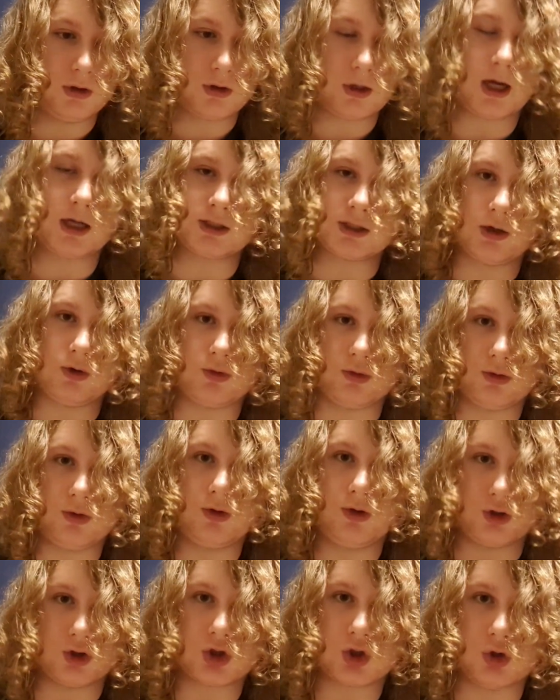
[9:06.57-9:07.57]
that's how
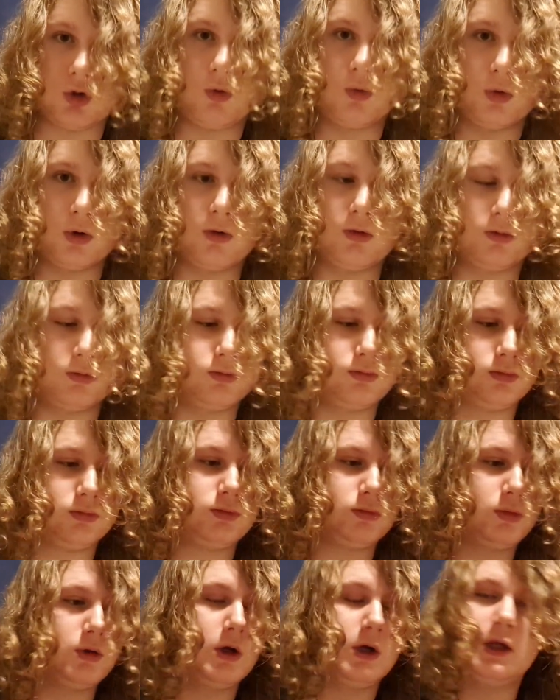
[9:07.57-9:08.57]
your soul will,
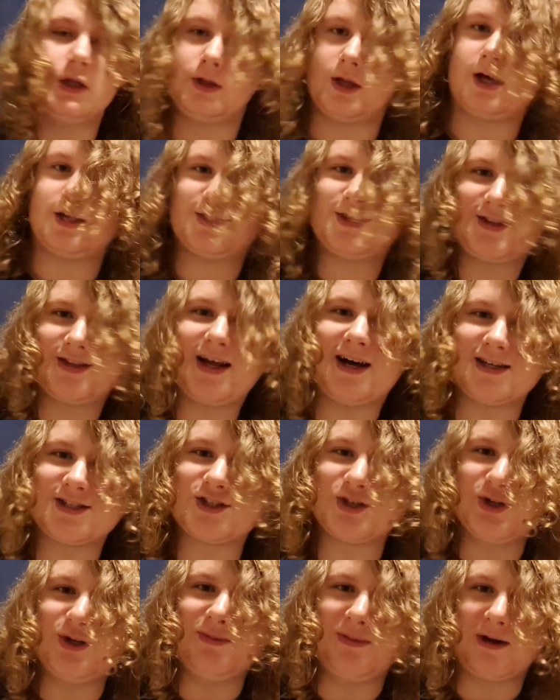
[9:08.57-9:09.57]
that's
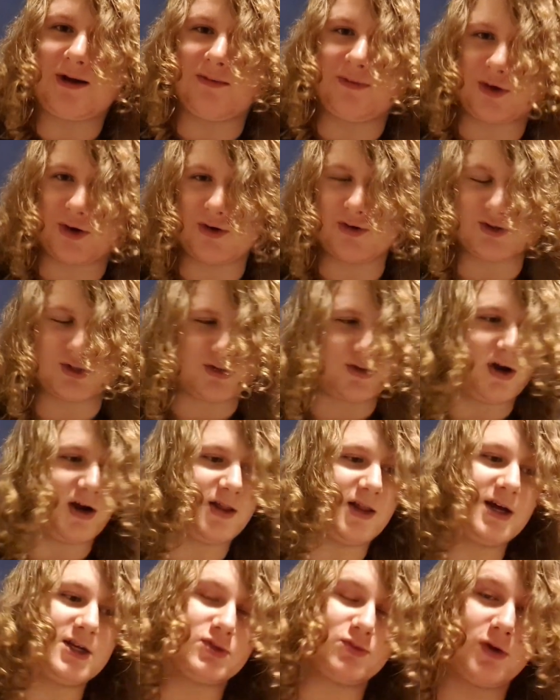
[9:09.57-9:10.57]
how you become a ghost, right?
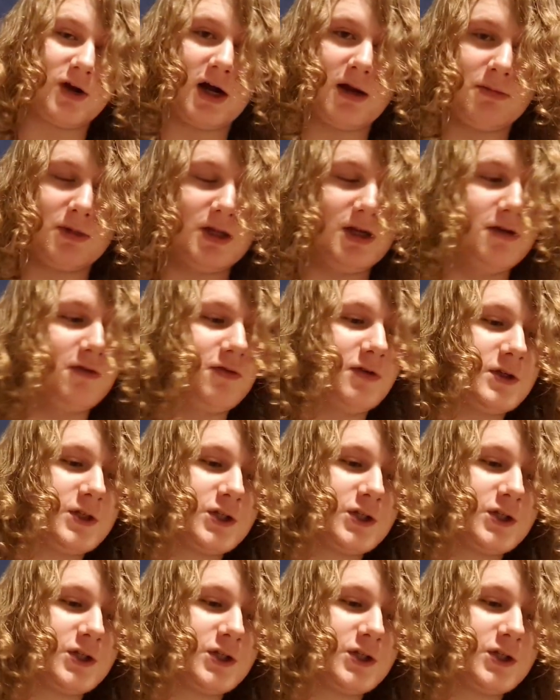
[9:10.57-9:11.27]
That's what I believe.